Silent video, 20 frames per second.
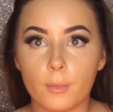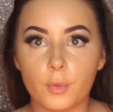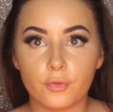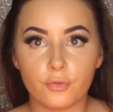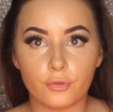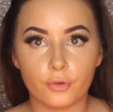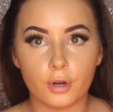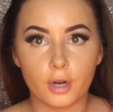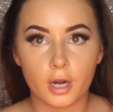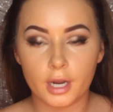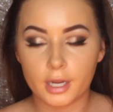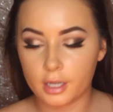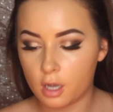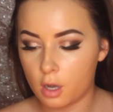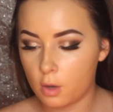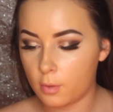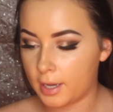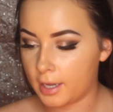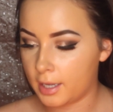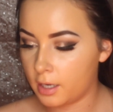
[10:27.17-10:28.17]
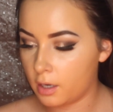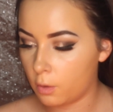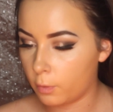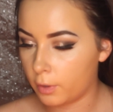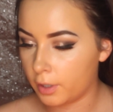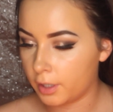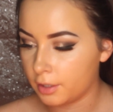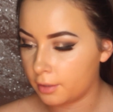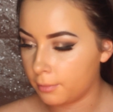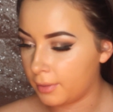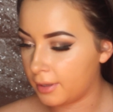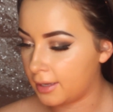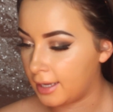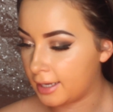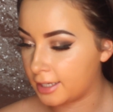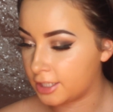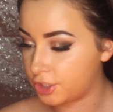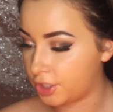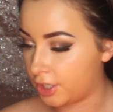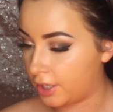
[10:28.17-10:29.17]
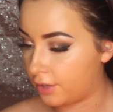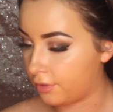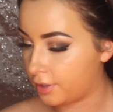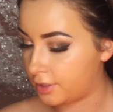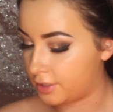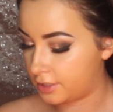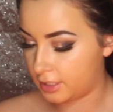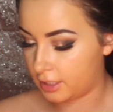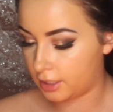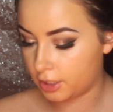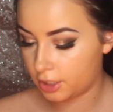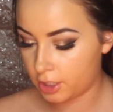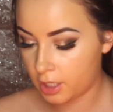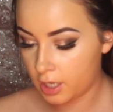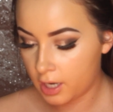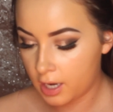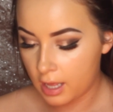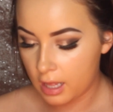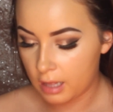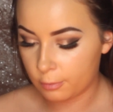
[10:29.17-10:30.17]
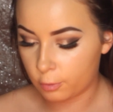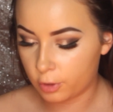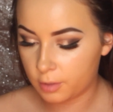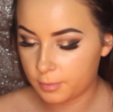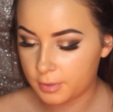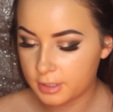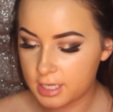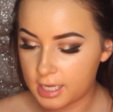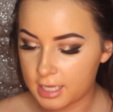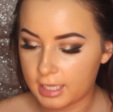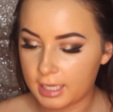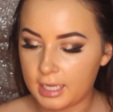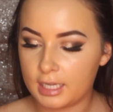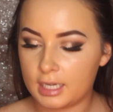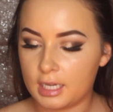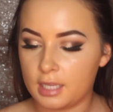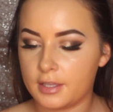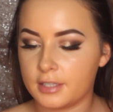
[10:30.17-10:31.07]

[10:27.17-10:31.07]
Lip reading: before I go in with my next shade of concealer, I'm going to be taking